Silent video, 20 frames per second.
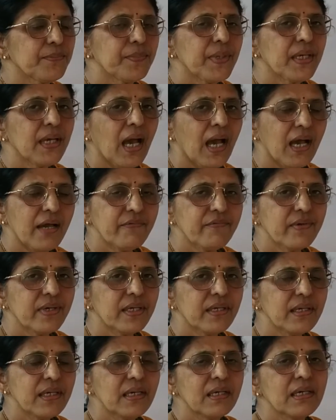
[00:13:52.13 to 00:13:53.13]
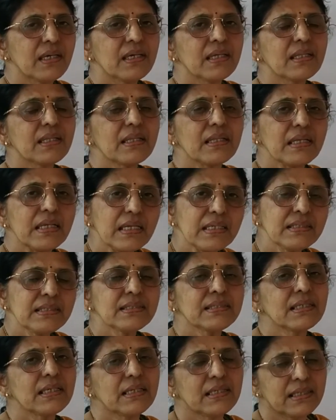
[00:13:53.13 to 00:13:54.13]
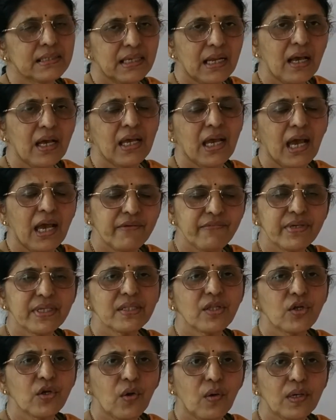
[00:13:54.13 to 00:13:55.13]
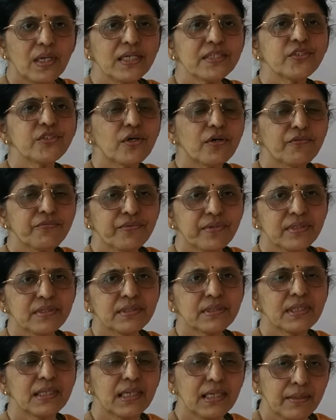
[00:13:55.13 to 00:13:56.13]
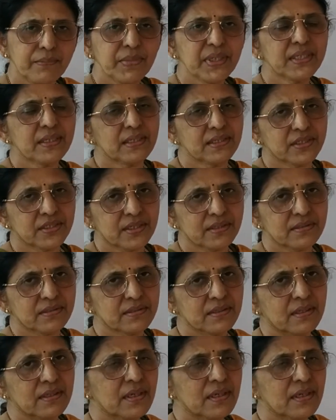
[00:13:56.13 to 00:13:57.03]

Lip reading: be having the knowledge of its limitations.